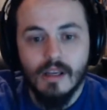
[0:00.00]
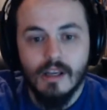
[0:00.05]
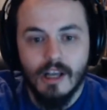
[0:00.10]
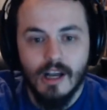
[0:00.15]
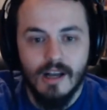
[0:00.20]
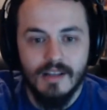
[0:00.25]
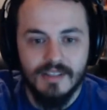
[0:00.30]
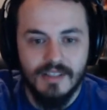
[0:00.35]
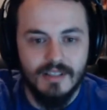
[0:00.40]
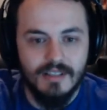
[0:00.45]

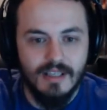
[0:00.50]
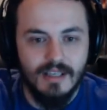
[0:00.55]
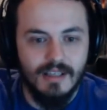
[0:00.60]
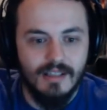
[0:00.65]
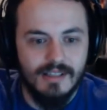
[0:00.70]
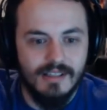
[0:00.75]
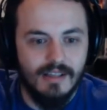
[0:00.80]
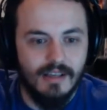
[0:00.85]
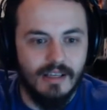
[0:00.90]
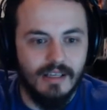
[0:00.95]
Constantine
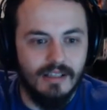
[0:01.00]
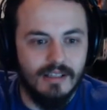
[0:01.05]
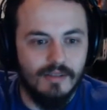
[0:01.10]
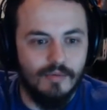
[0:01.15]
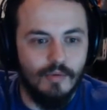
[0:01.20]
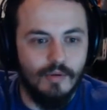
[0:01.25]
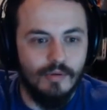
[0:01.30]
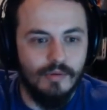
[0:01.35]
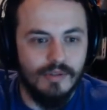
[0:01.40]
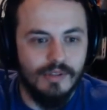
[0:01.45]
is licking his
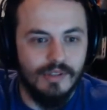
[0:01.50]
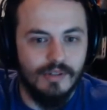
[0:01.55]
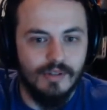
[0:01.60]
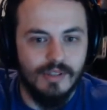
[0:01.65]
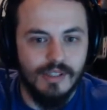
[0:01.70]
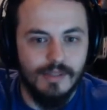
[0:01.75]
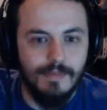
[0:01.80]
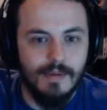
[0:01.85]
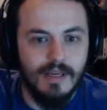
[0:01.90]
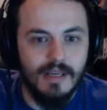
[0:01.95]
wounds, so to
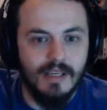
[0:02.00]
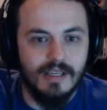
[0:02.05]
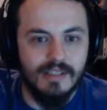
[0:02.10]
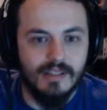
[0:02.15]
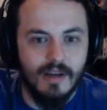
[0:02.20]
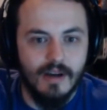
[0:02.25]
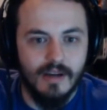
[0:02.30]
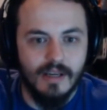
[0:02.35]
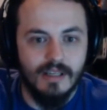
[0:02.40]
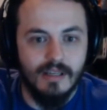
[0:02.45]
speak. He's
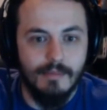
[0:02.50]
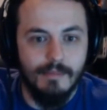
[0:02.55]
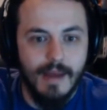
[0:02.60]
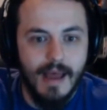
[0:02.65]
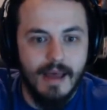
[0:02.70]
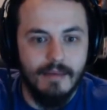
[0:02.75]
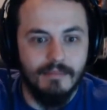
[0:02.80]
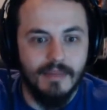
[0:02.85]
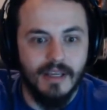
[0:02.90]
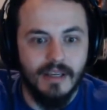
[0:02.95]
talking to
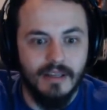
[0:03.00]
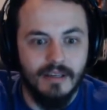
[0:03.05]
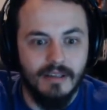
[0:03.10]
Batman